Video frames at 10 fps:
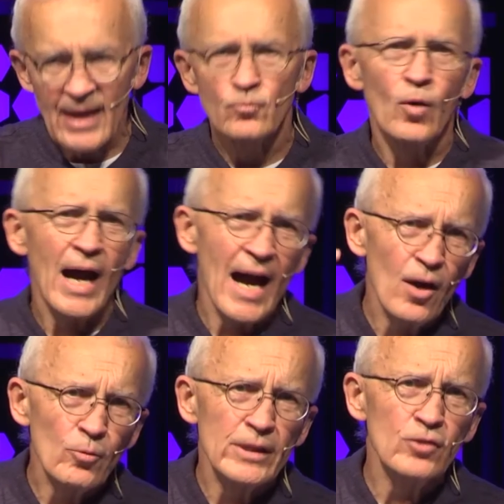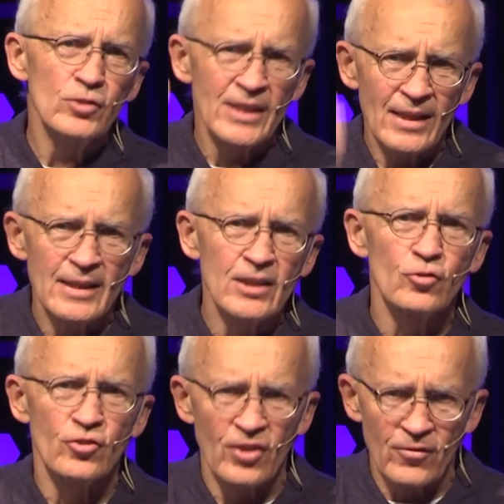and how are you
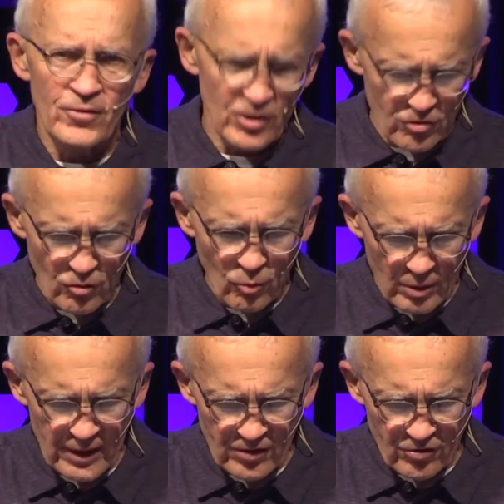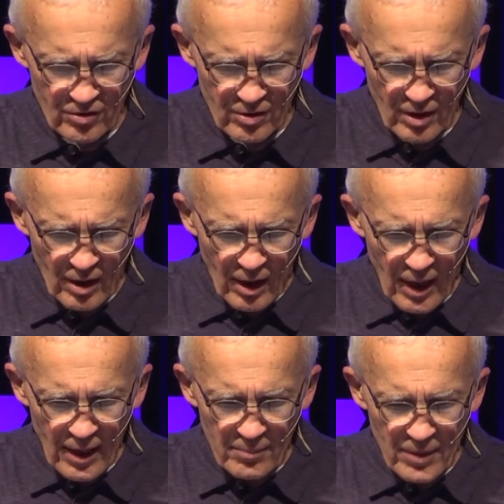telling yourself the stories
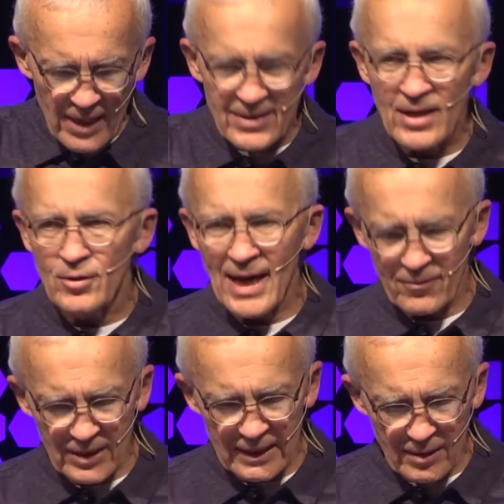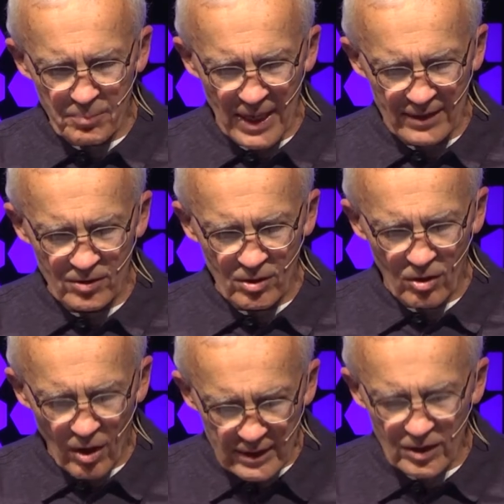that are having an impact
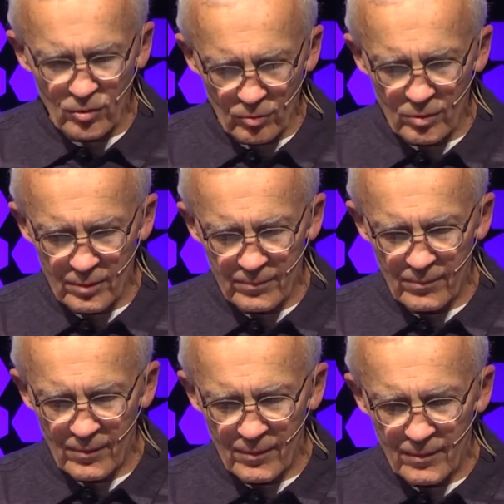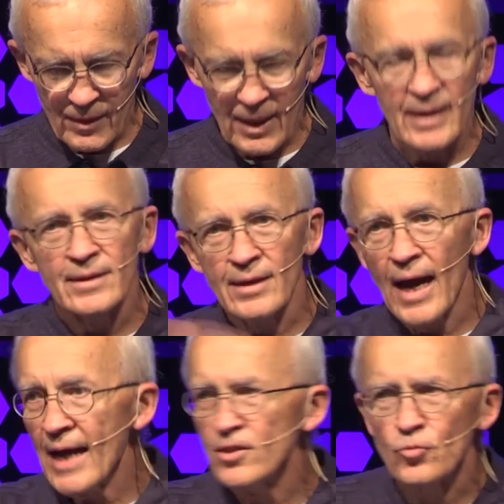on you? And
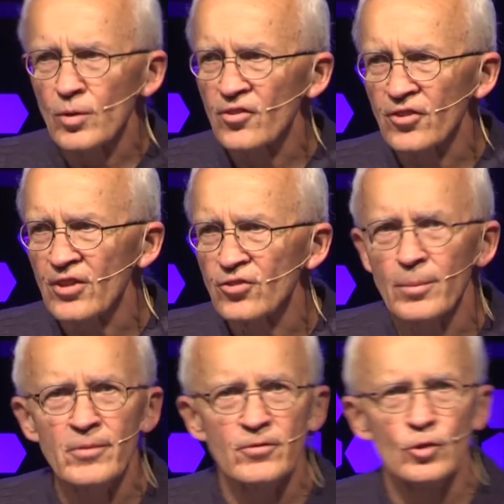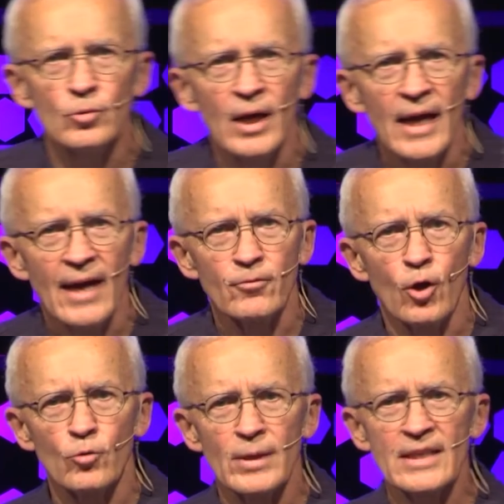I just want to say, some of you have
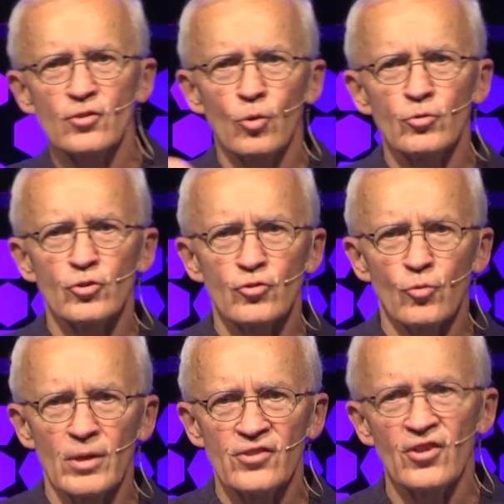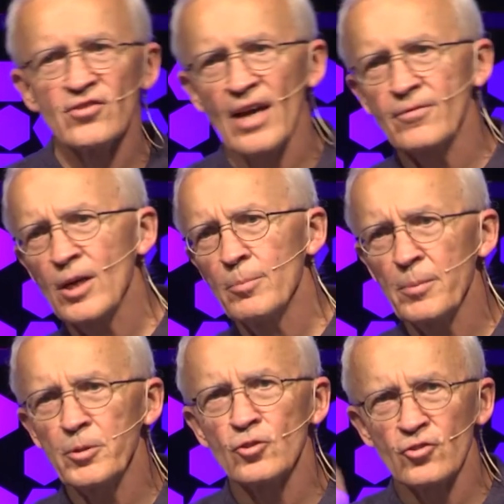already told your story since I've
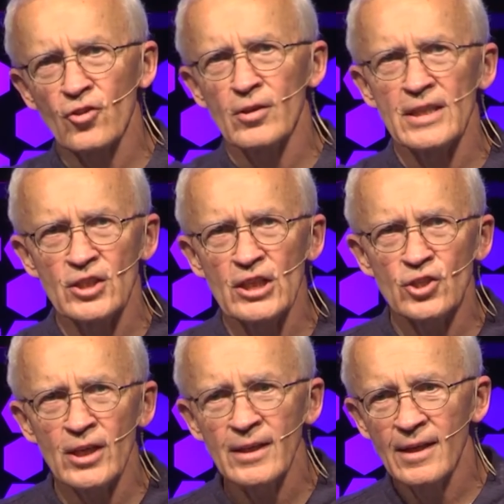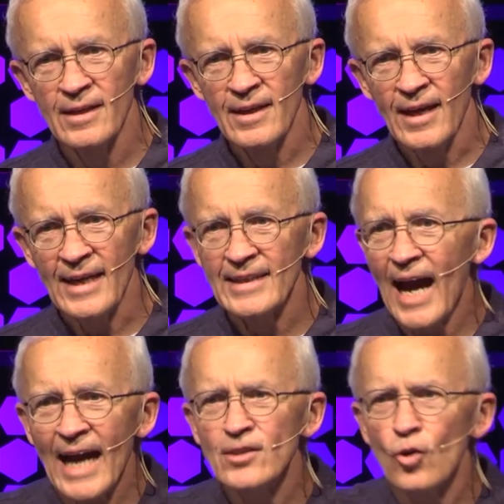come up here and started teaching.
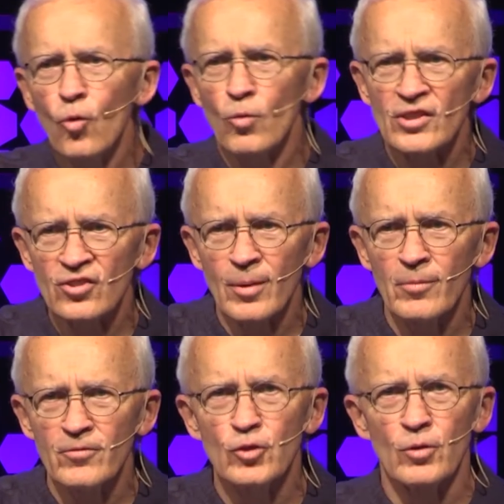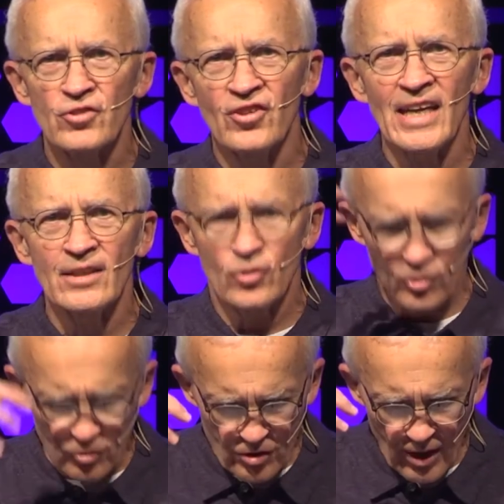And I know what some of you are saying
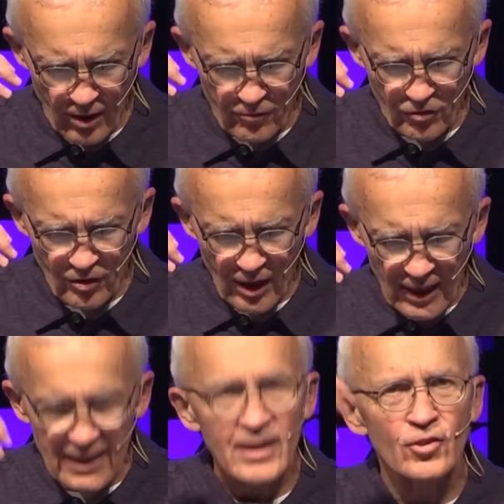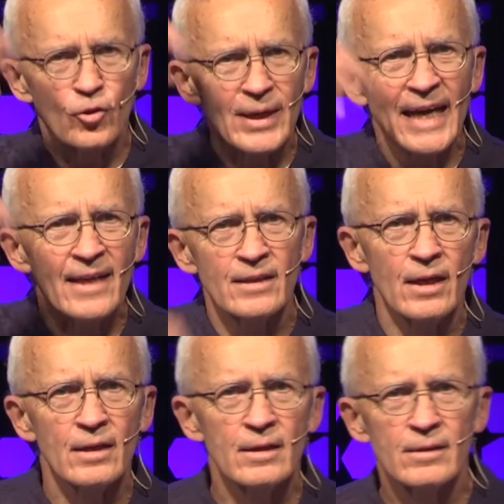to yourselves in your
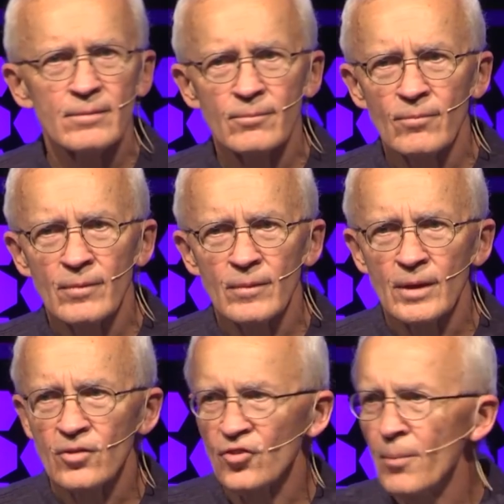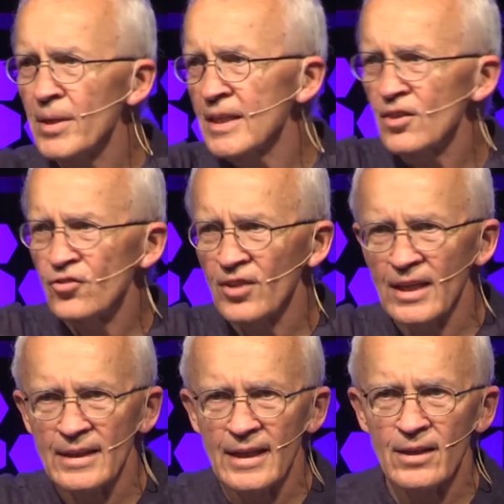head. Somebody
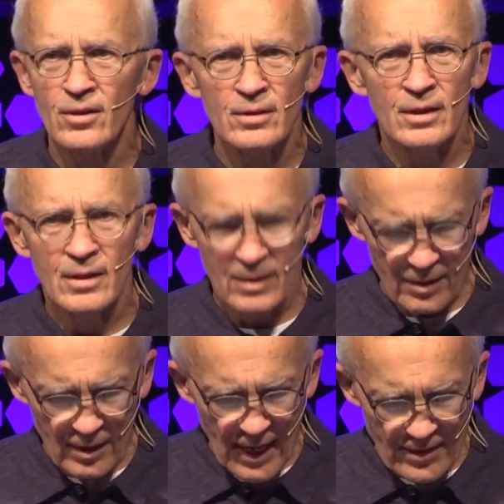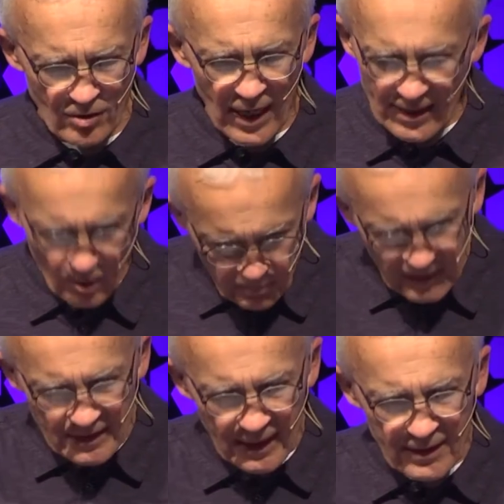sitting there at our
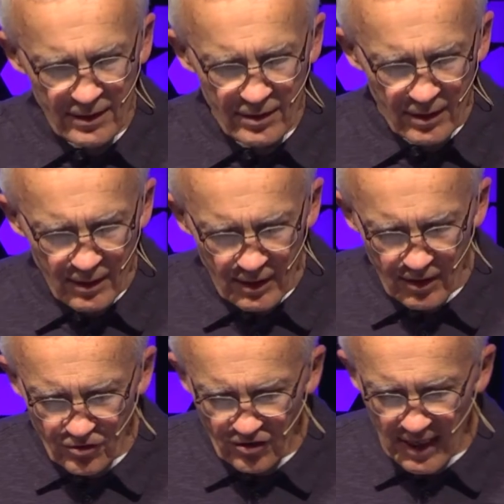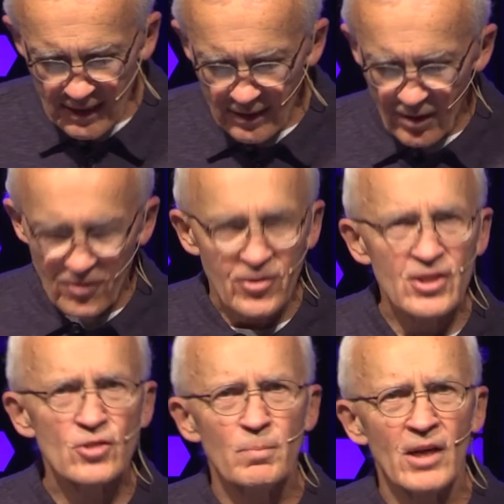picnic is saying,
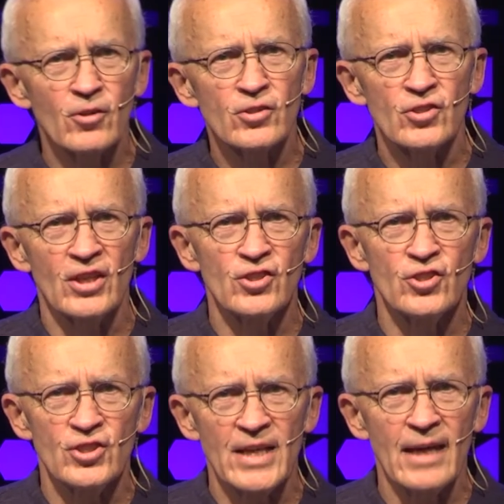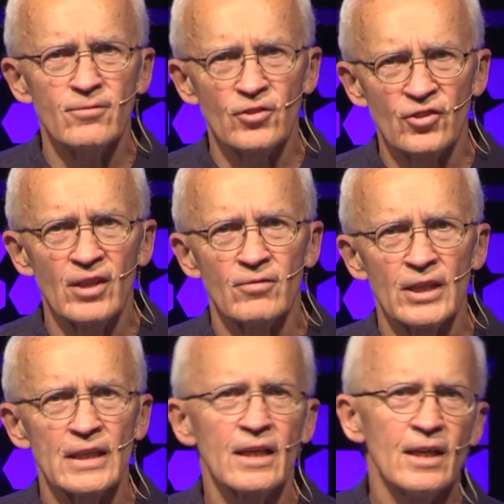this message Dave is
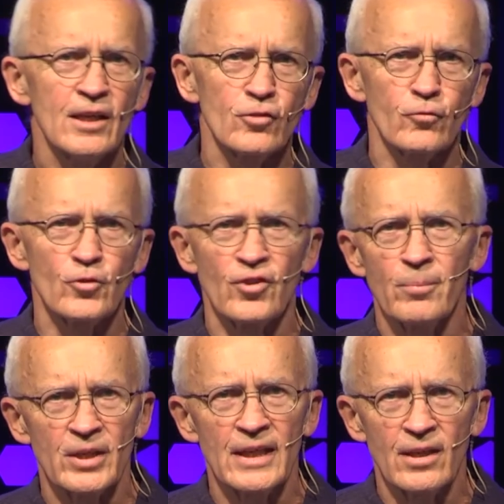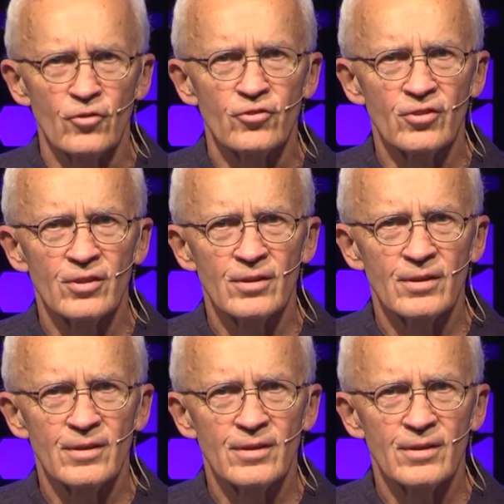giving is for somebody else.